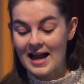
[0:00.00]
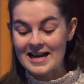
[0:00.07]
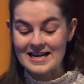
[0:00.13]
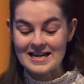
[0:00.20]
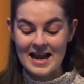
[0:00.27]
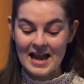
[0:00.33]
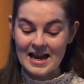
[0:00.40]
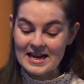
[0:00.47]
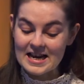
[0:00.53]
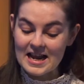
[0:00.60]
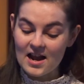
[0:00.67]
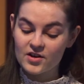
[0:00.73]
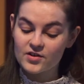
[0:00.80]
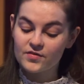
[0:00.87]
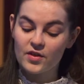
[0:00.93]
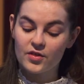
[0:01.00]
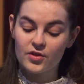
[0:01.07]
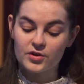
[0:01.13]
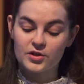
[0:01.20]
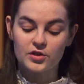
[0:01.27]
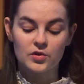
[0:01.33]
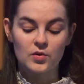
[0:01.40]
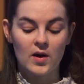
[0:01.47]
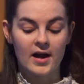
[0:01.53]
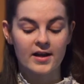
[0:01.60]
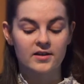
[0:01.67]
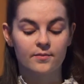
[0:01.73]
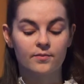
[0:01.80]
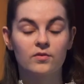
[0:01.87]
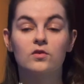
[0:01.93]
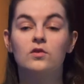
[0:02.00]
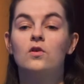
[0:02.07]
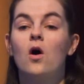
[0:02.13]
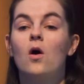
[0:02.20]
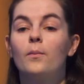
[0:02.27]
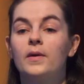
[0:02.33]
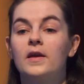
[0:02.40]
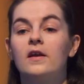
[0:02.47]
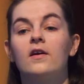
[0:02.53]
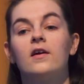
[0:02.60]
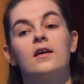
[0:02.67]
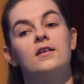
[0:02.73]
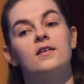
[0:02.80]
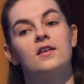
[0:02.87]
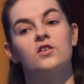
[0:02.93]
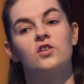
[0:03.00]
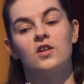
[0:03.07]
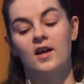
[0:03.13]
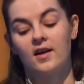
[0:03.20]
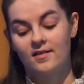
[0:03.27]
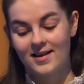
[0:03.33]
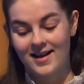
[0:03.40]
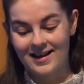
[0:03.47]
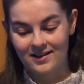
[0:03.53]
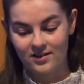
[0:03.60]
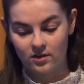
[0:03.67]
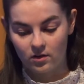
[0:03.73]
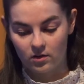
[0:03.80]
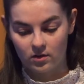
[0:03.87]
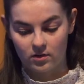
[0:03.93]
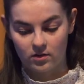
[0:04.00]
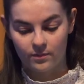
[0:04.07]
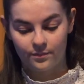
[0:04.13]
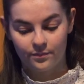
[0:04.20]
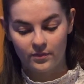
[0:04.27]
and 9 out of the 32 items do not appear in digitised catalogues.